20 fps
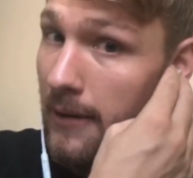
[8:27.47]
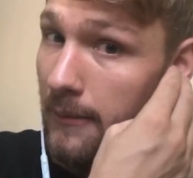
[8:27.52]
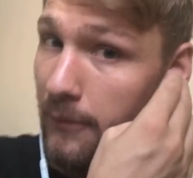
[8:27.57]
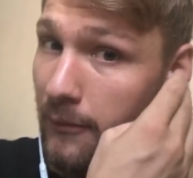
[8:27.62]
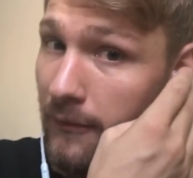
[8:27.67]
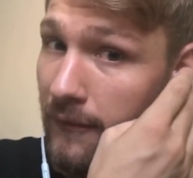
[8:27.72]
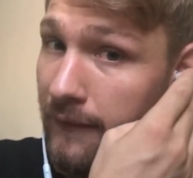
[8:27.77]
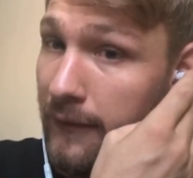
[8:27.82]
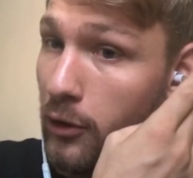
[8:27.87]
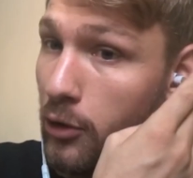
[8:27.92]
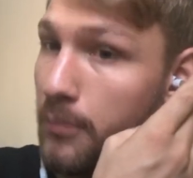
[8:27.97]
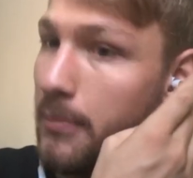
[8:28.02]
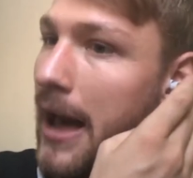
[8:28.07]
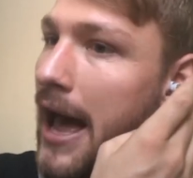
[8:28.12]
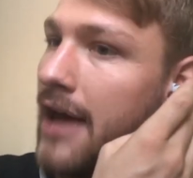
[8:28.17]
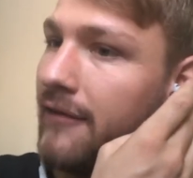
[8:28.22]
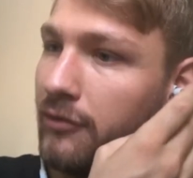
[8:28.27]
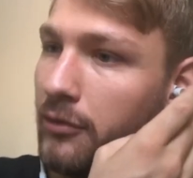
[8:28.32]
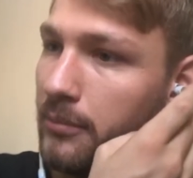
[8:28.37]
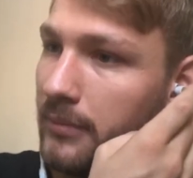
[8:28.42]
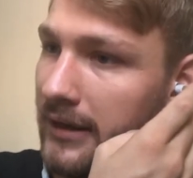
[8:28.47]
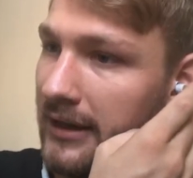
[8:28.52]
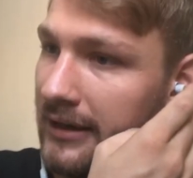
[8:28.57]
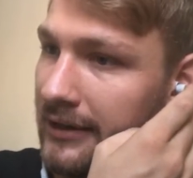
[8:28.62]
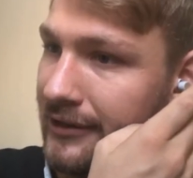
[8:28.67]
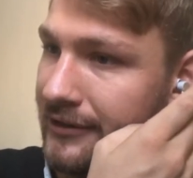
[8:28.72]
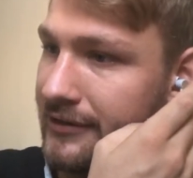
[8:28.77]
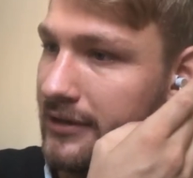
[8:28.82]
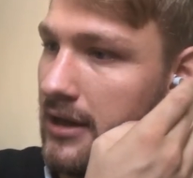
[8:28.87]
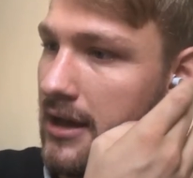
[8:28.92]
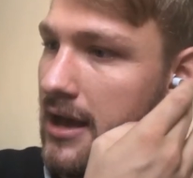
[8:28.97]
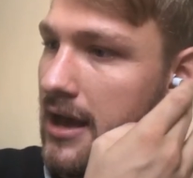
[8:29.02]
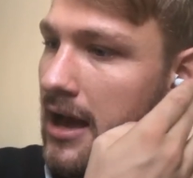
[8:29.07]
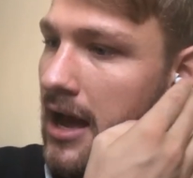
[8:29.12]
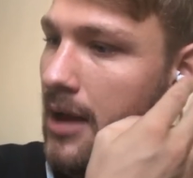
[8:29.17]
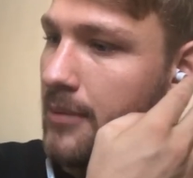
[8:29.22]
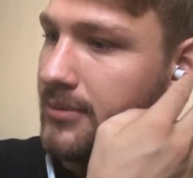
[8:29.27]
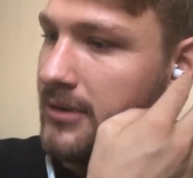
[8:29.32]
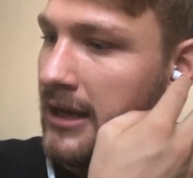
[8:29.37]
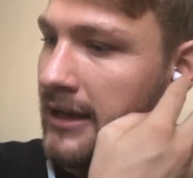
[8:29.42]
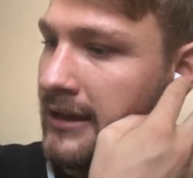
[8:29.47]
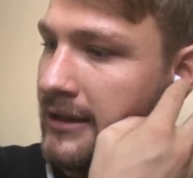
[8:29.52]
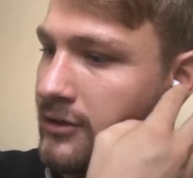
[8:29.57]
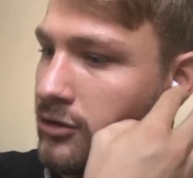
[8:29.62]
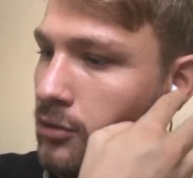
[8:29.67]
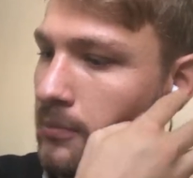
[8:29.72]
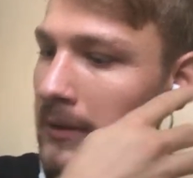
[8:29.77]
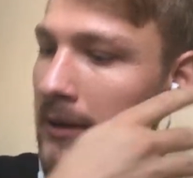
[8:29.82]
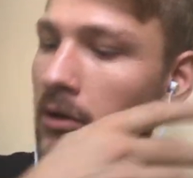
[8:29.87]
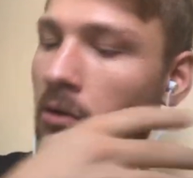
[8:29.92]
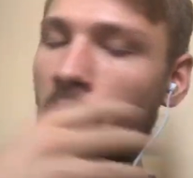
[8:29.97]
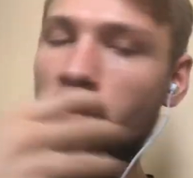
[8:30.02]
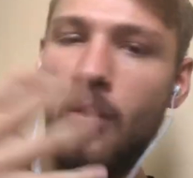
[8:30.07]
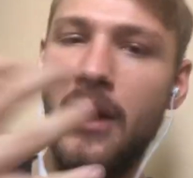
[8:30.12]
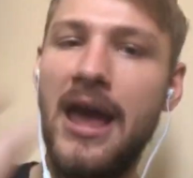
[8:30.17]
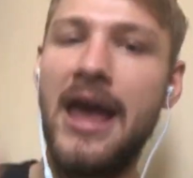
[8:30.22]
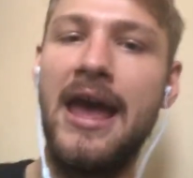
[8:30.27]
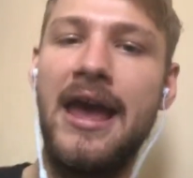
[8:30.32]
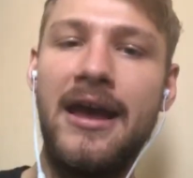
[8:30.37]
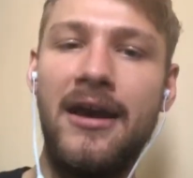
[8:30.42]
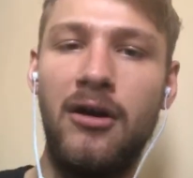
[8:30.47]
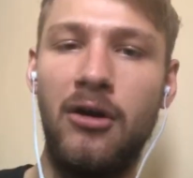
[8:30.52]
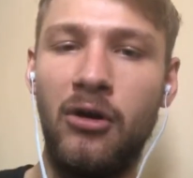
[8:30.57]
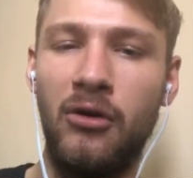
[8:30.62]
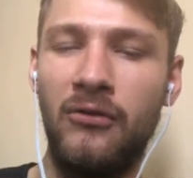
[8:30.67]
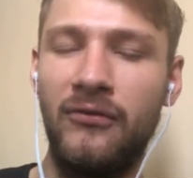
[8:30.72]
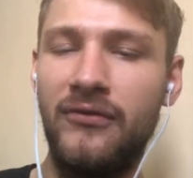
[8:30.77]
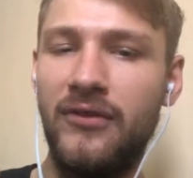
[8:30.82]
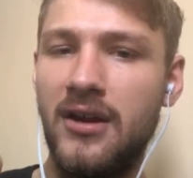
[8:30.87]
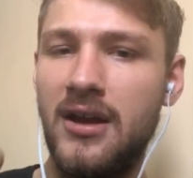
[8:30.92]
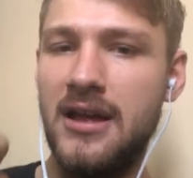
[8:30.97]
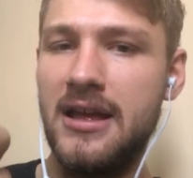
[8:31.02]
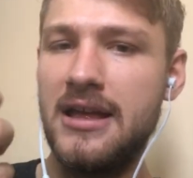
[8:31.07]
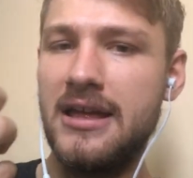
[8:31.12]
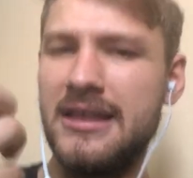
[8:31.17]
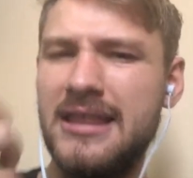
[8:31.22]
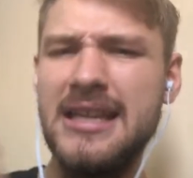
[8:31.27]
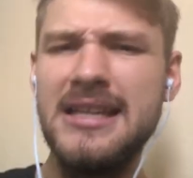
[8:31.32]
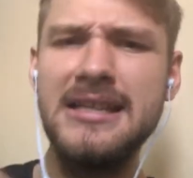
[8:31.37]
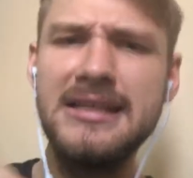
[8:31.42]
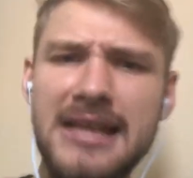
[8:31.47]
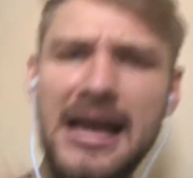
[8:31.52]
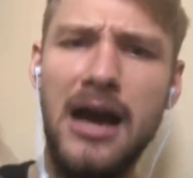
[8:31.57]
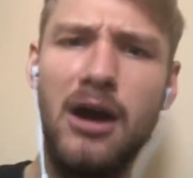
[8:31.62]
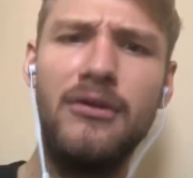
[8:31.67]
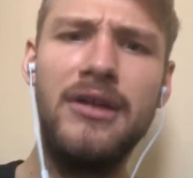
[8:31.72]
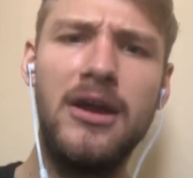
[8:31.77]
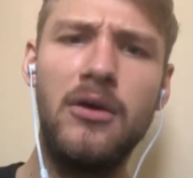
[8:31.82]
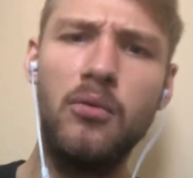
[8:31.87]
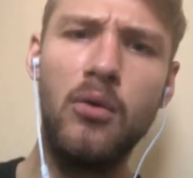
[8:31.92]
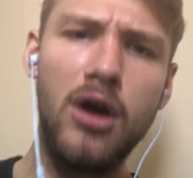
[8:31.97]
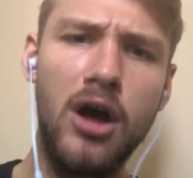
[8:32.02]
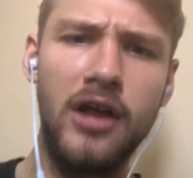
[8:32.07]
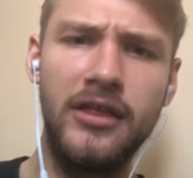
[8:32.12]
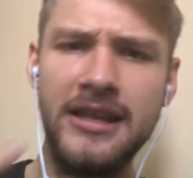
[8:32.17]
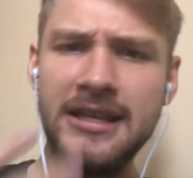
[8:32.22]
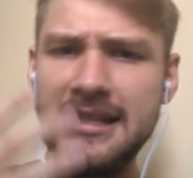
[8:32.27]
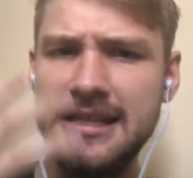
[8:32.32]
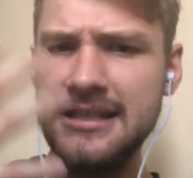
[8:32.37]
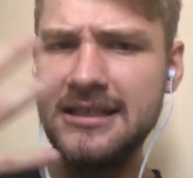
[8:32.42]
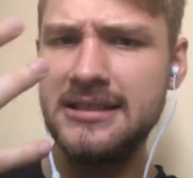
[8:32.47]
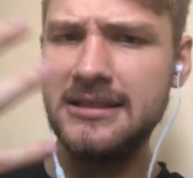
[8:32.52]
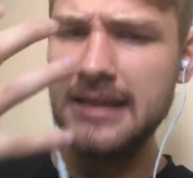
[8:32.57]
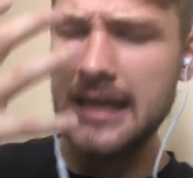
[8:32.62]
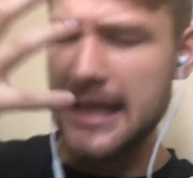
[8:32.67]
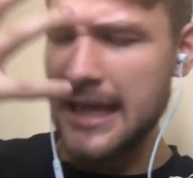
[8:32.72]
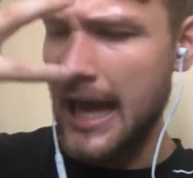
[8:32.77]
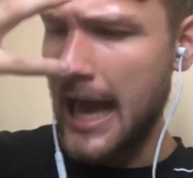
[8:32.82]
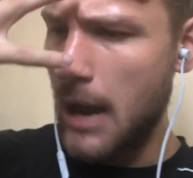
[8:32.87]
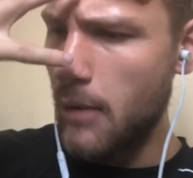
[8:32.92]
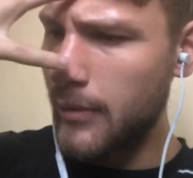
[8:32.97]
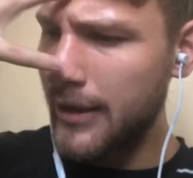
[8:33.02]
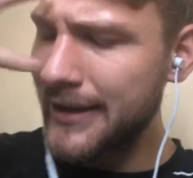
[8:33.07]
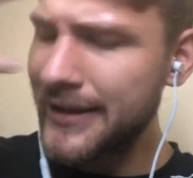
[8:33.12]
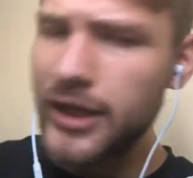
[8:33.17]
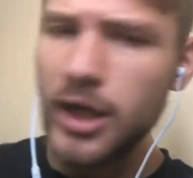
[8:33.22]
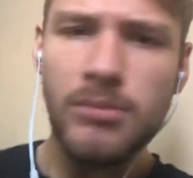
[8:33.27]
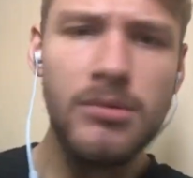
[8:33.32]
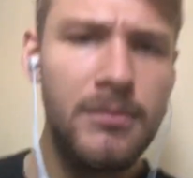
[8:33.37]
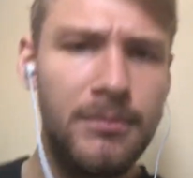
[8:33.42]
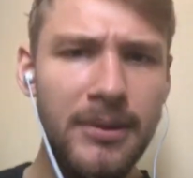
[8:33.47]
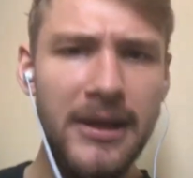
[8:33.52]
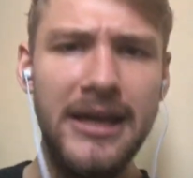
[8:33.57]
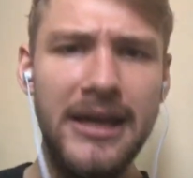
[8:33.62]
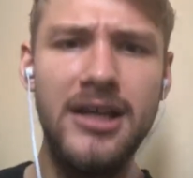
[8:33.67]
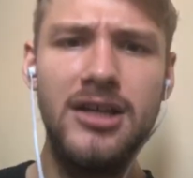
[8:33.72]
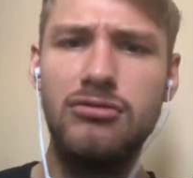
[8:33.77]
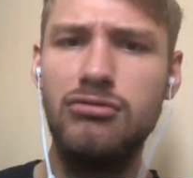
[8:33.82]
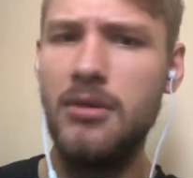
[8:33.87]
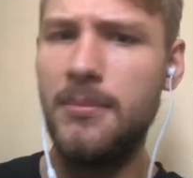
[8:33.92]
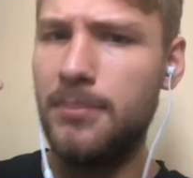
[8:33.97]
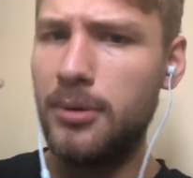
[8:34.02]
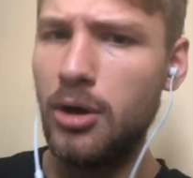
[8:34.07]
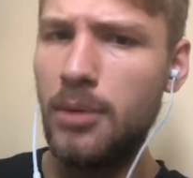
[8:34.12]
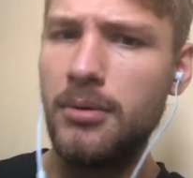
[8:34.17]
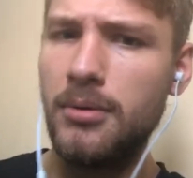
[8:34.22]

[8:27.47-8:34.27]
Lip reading: feel bad from these. I'm saying this to be aware of. This is how they work. We're human beings. We look for